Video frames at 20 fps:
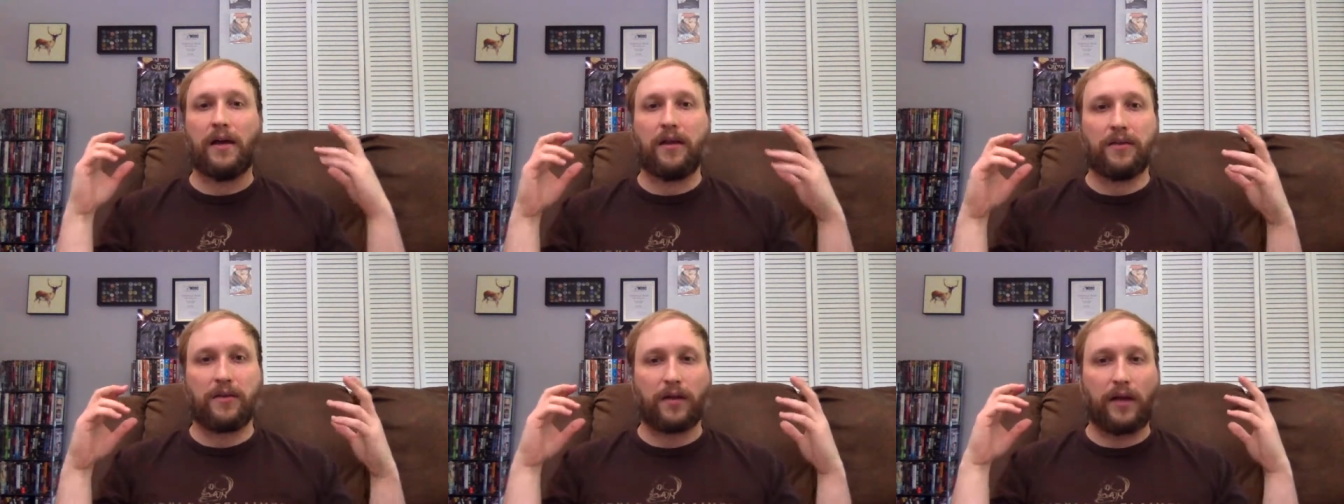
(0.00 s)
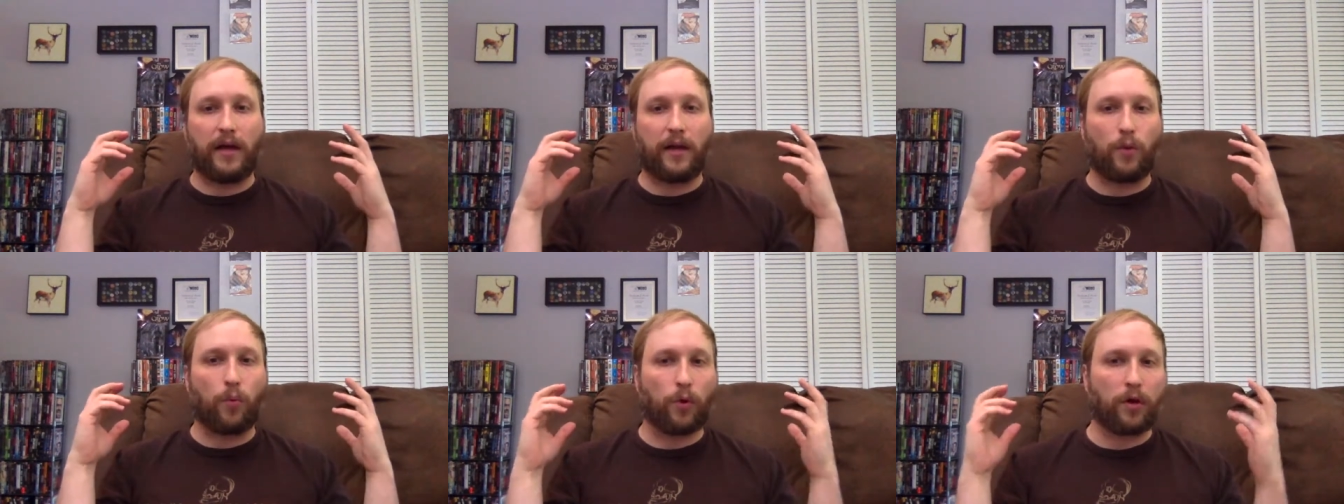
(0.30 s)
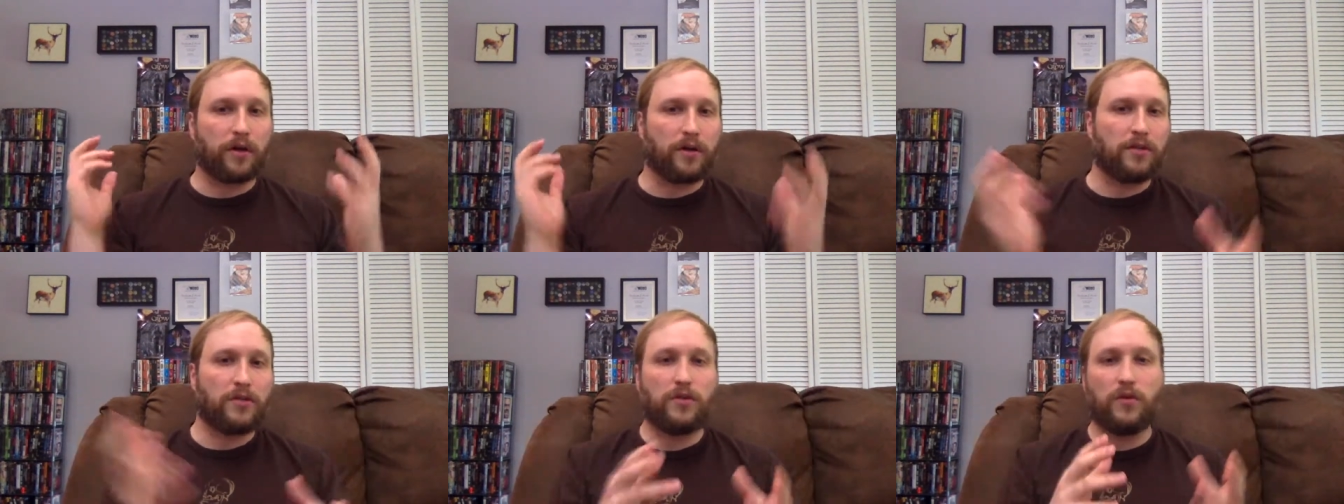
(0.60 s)
They're like, we're
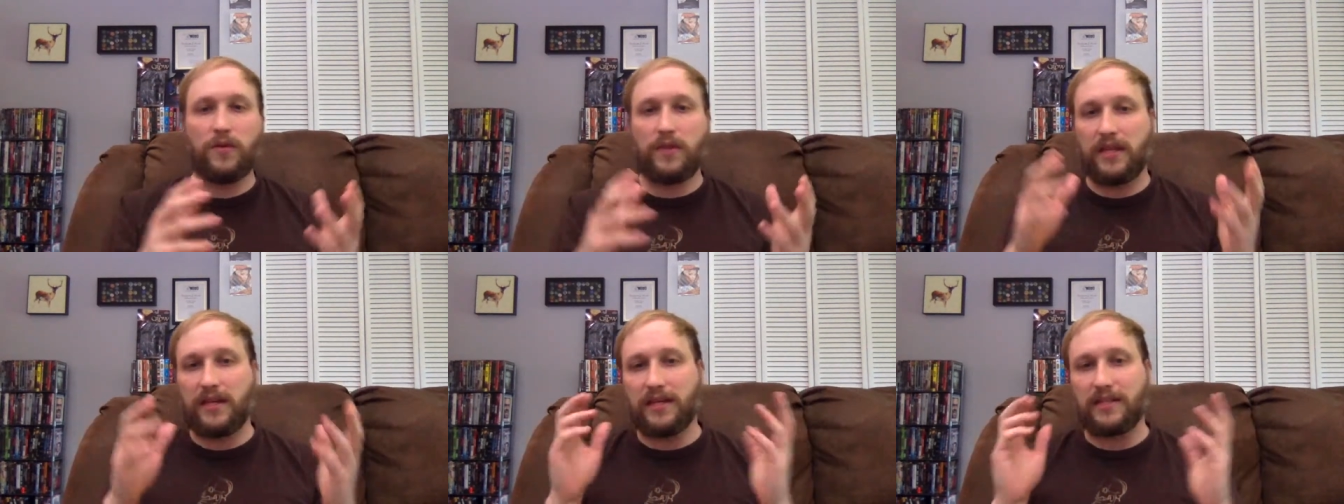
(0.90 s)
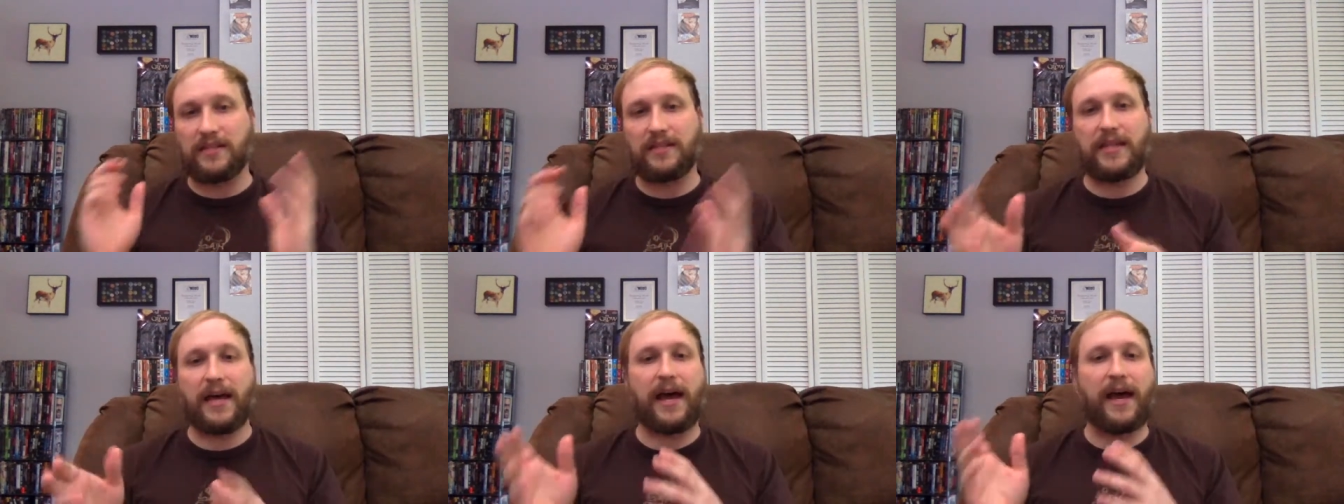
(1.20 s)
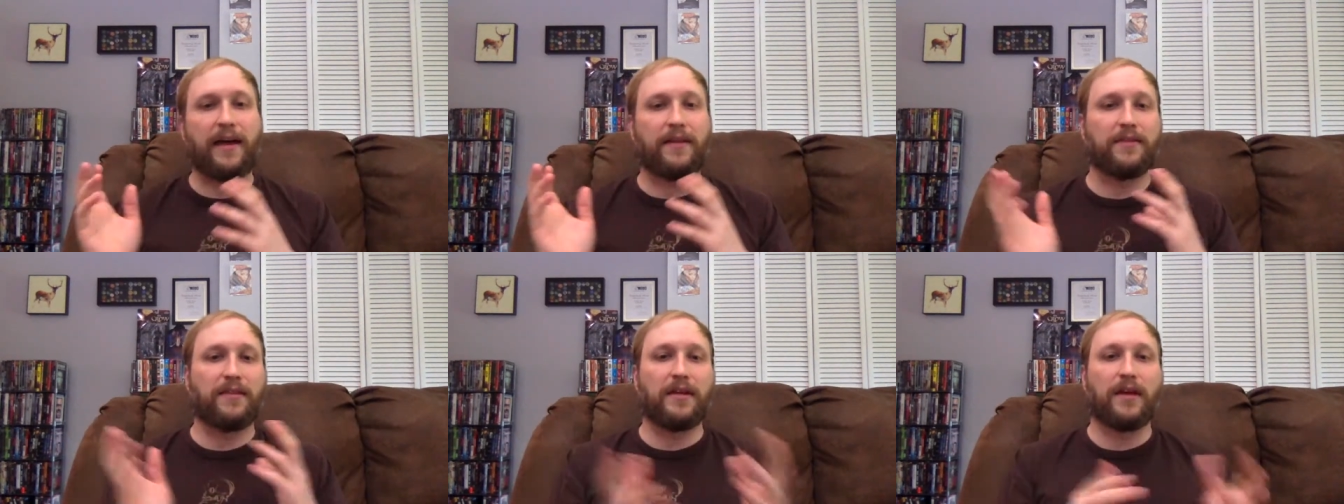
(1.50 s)
going to do this,
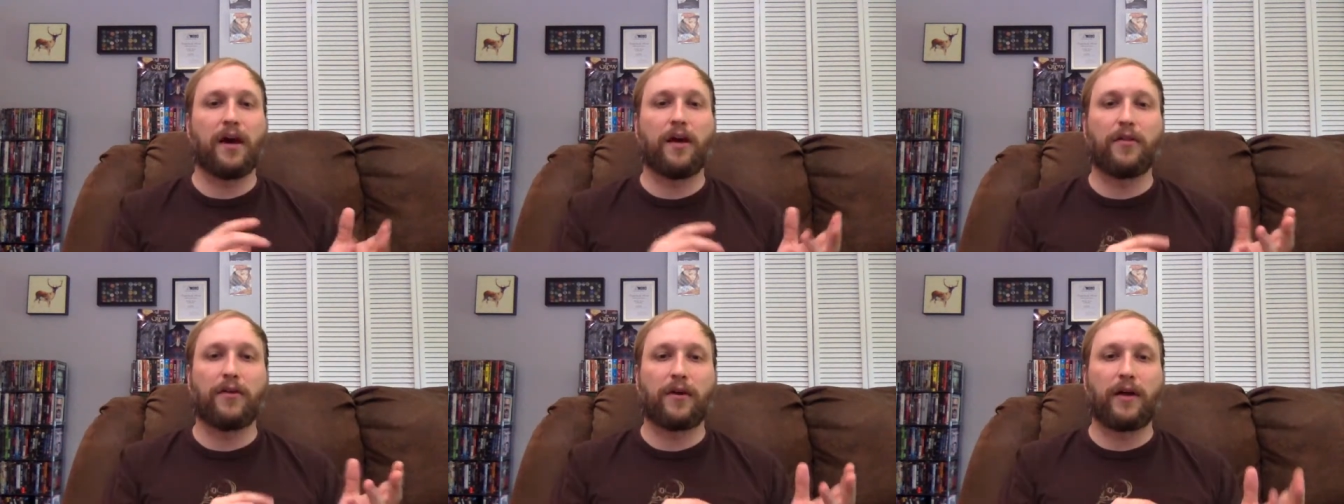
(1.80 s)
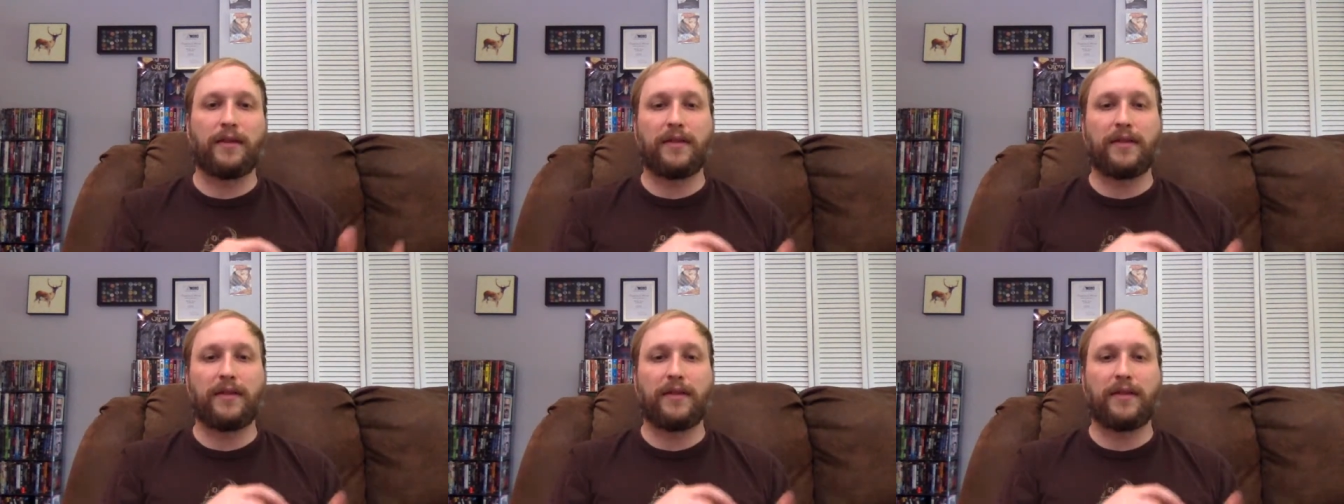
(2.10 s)
that, and the other.